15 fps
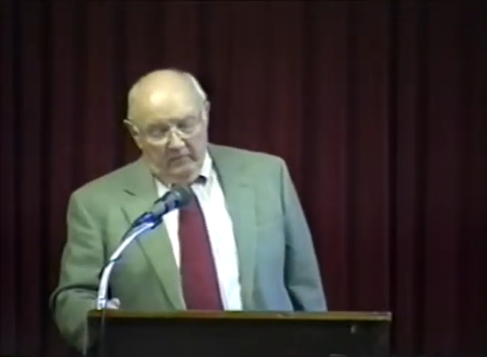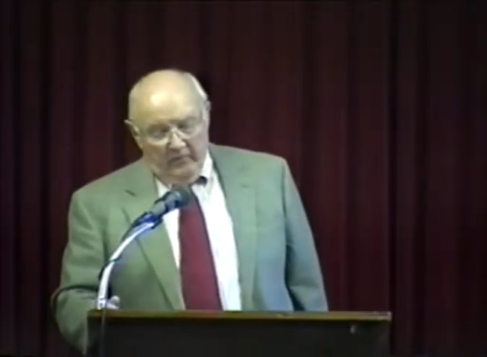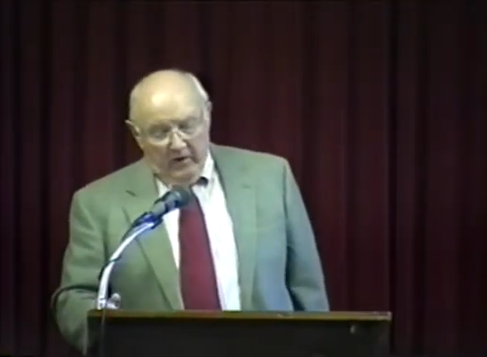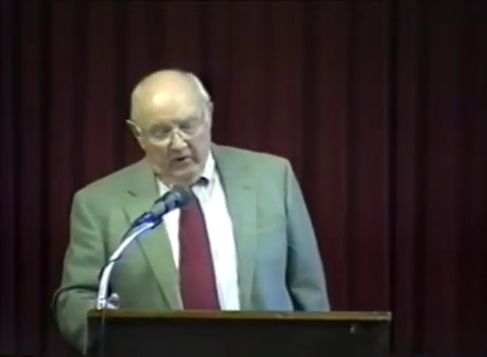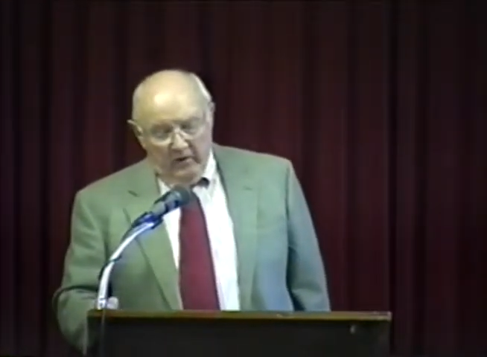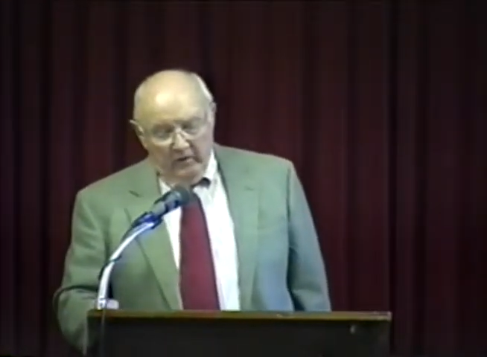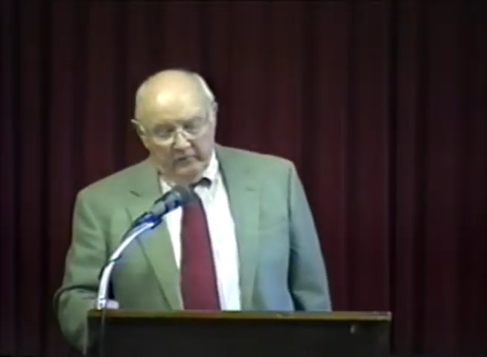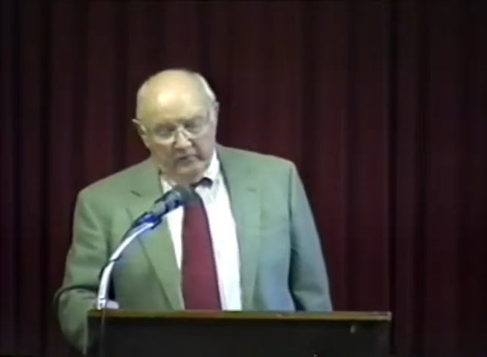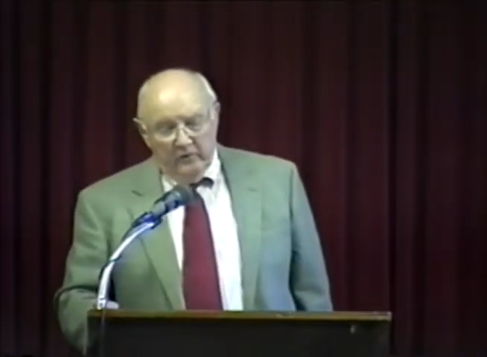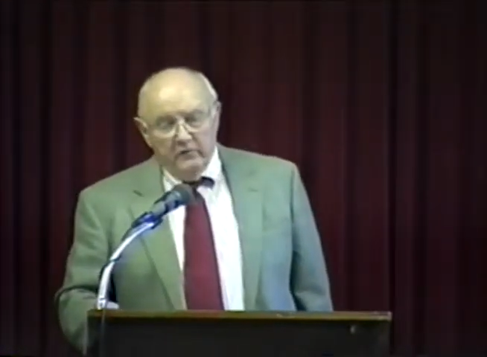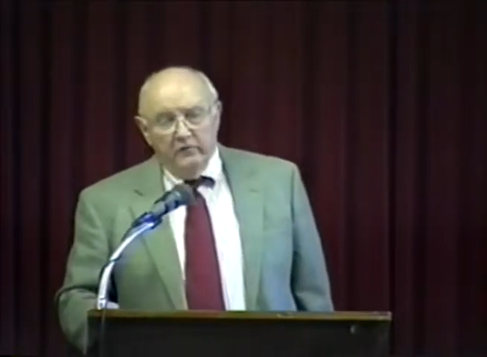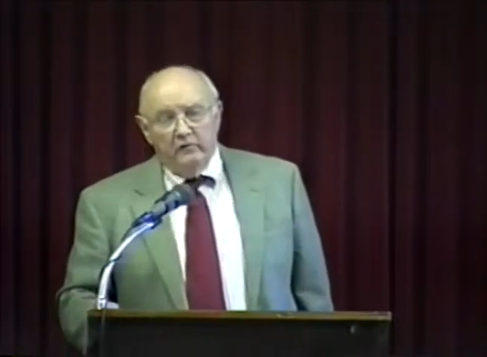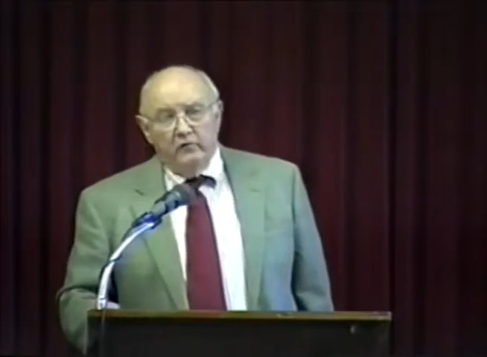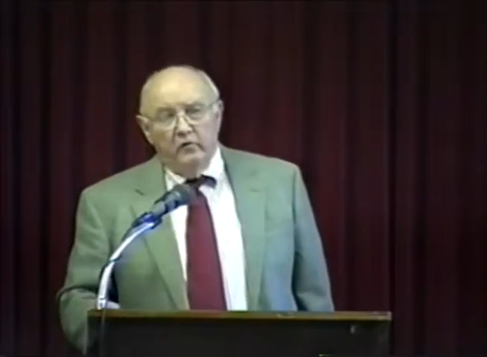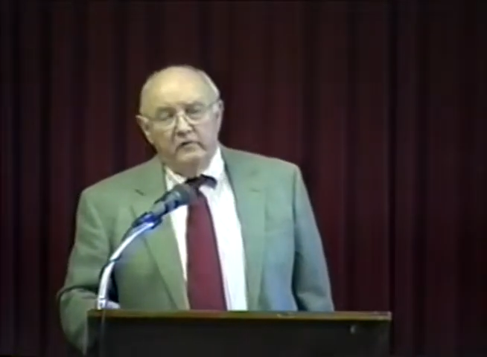Various
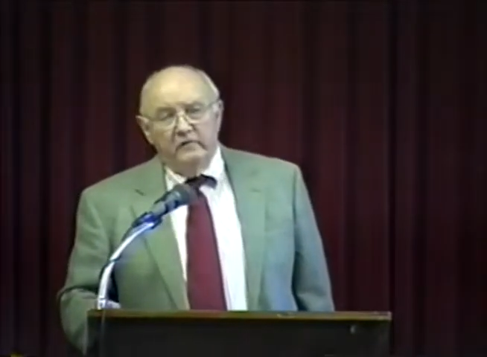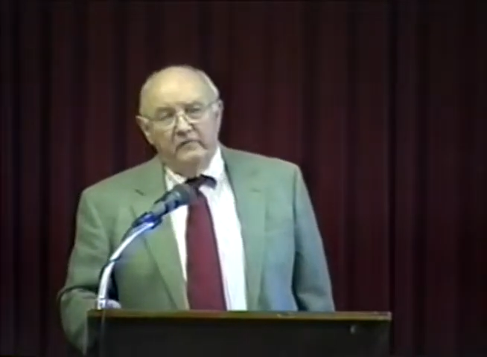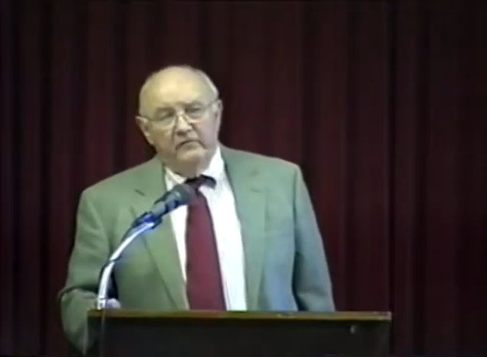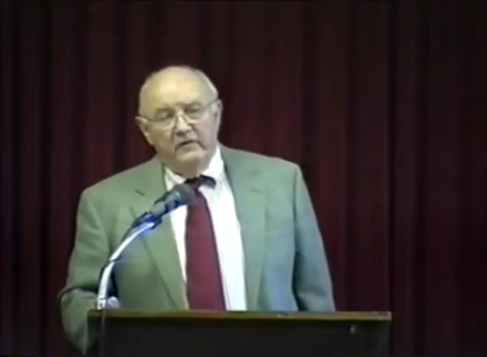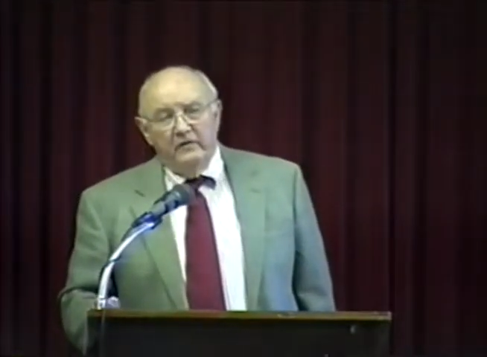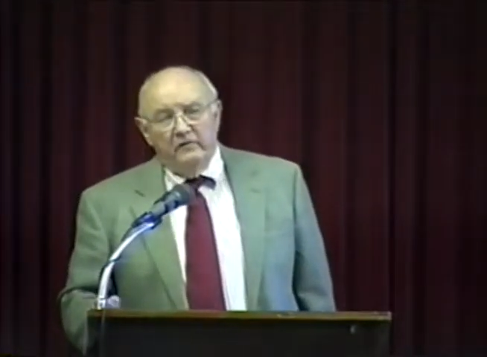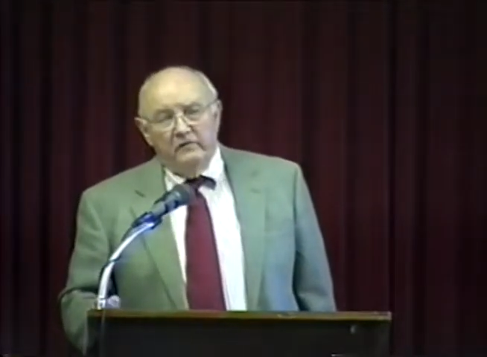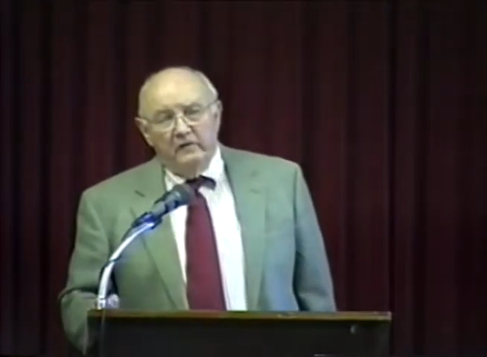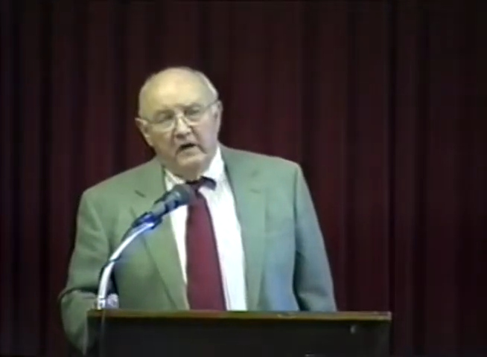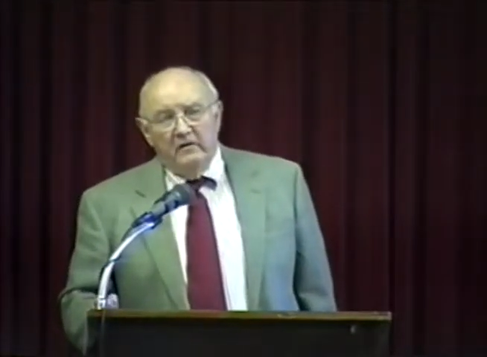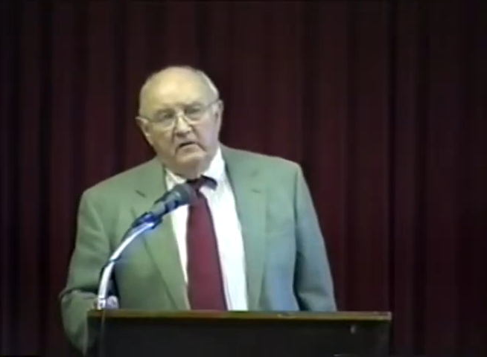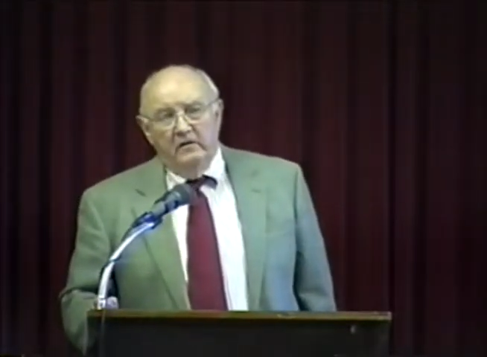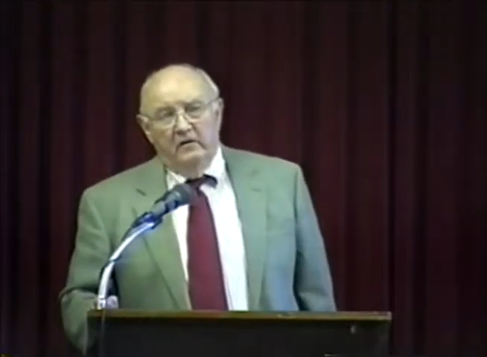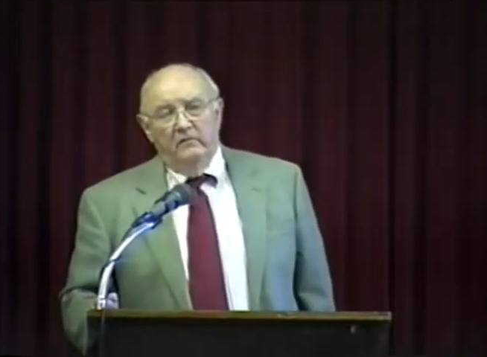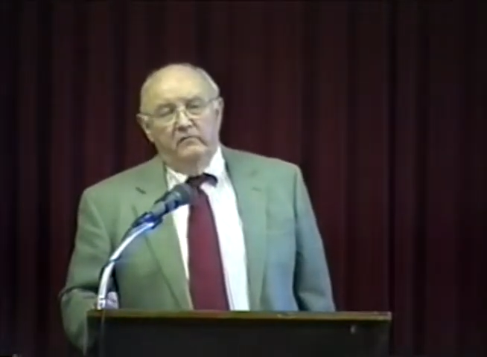other sorts of
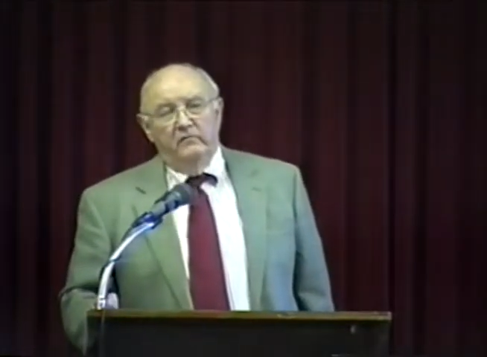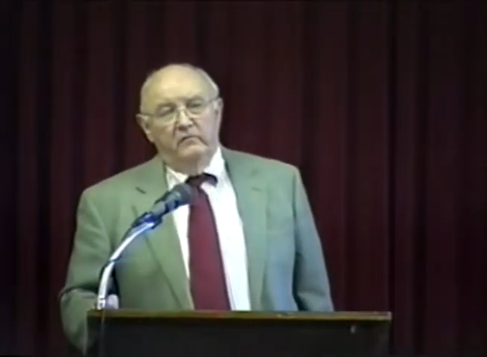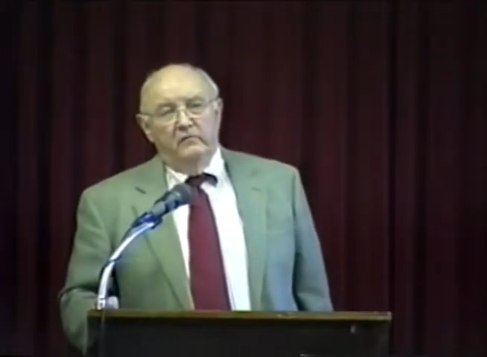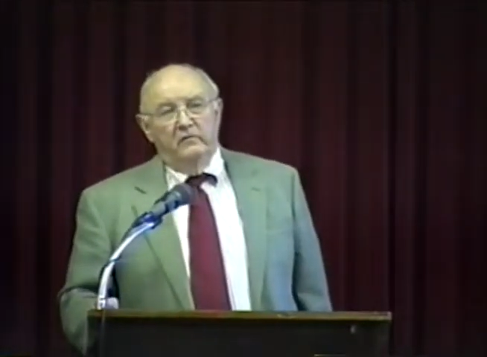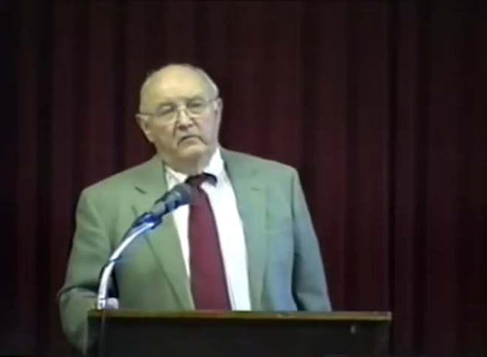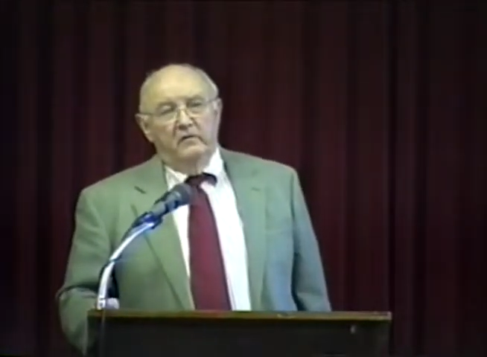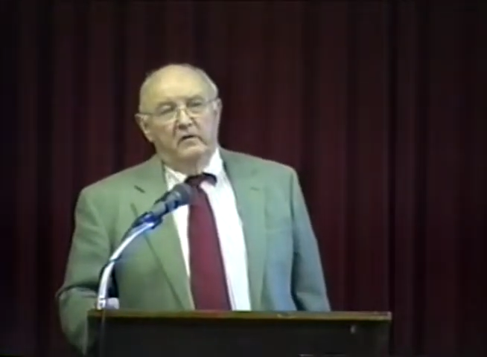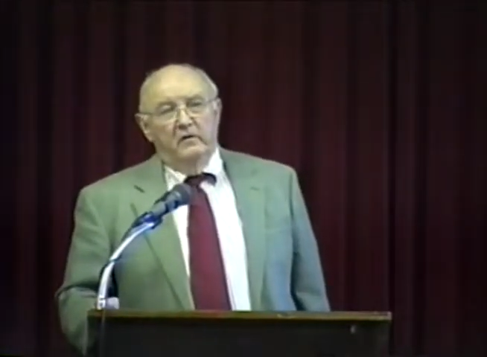incentives.